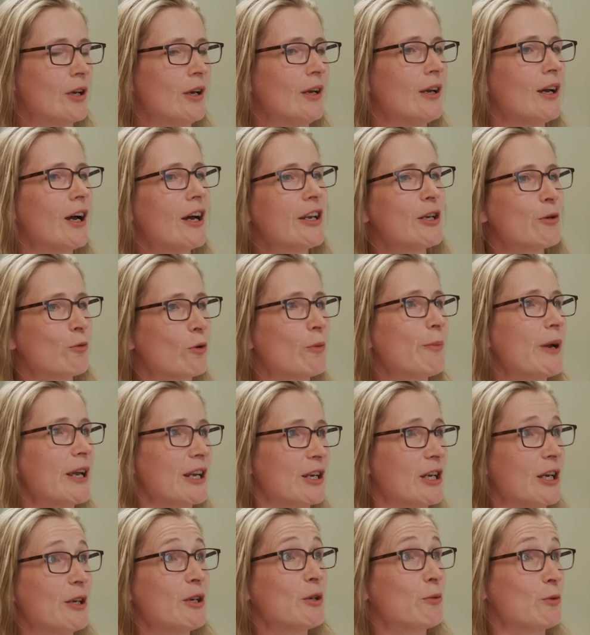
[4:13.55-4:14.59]
Well, yes. And it will
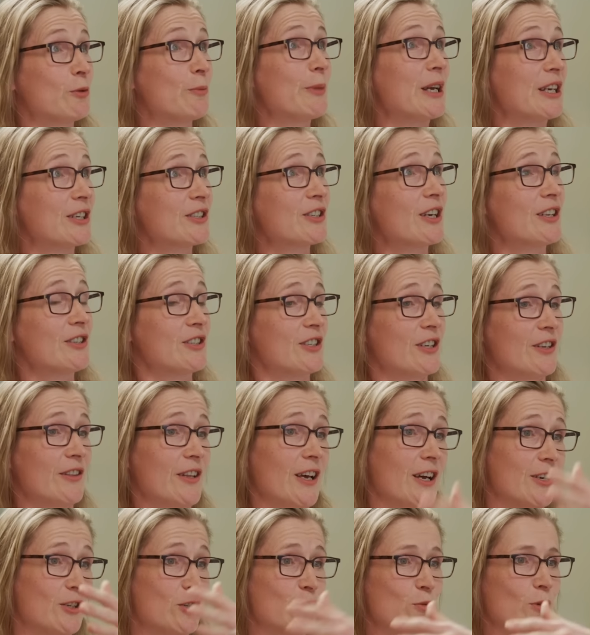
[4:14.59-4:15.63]
make, and it will make sense in
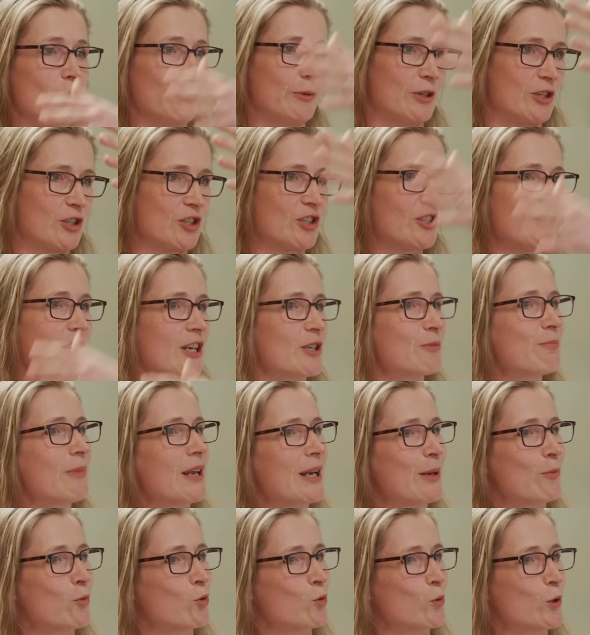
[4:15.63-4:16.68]
that as well, but it just takes
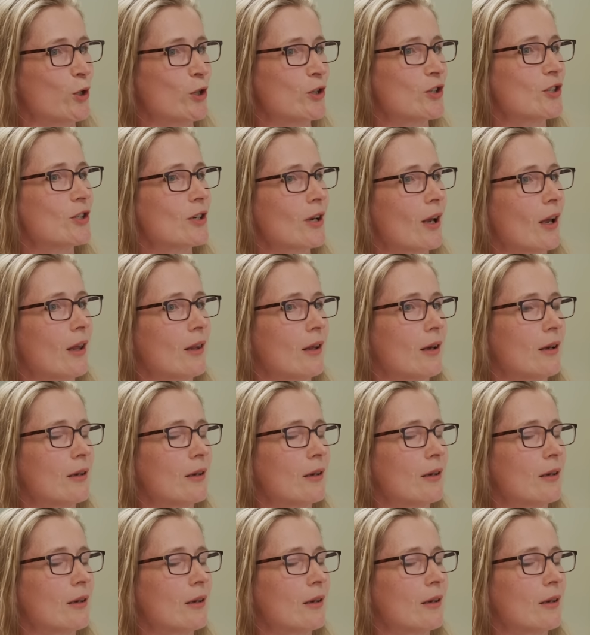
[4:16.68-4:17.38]
many more words to get